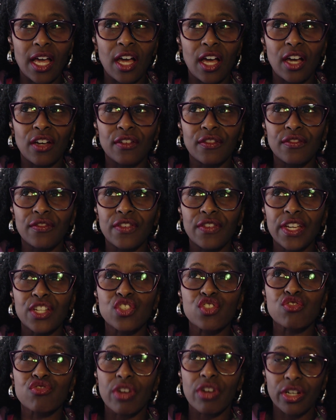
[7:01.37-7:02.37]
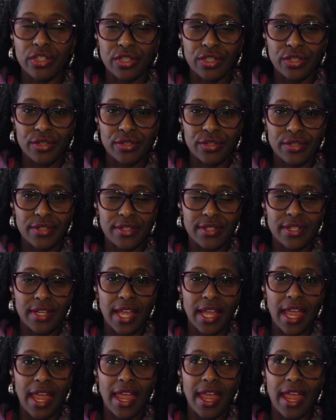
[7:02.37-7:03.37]
of instructors
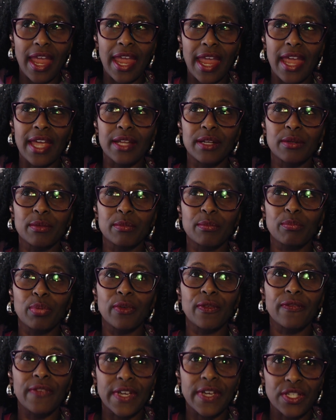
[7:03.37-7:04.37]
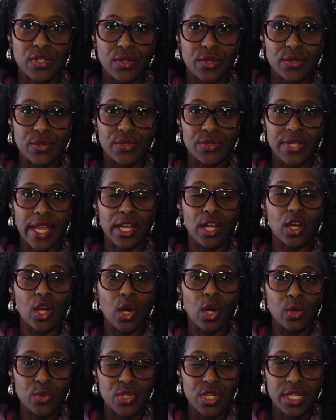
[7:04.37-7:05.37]
and professors and
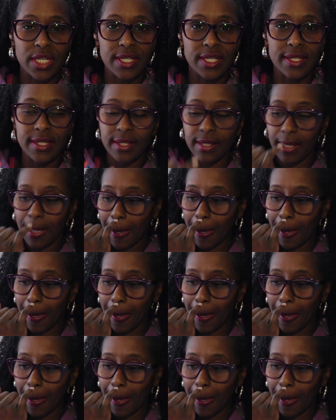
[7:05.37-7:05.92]
coaches.